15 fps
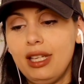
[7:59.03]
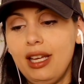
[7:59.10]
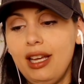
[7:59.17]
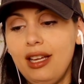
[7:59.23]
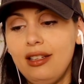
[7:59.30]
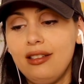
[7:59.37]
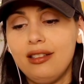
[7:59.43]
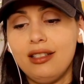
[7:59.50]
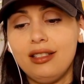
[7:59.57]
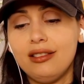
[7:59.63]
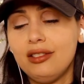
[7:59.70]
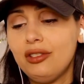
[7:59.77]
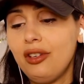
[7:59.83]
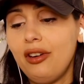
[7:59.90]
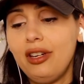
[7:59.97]
And
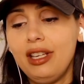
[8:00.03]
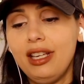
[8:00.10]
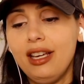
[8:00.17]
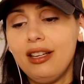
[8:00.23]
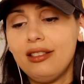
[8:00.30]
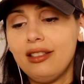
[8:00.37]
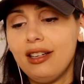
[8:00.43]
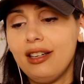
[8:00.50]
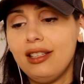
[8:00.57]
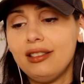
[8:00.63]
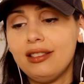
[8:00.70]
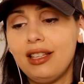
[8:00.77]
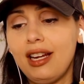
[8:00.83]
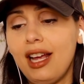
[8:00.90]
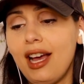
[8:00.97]
sorry again,
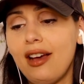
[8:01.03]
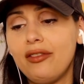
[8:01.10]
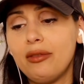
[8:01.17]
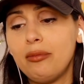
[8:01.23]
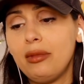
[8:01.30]
guys, that I haven't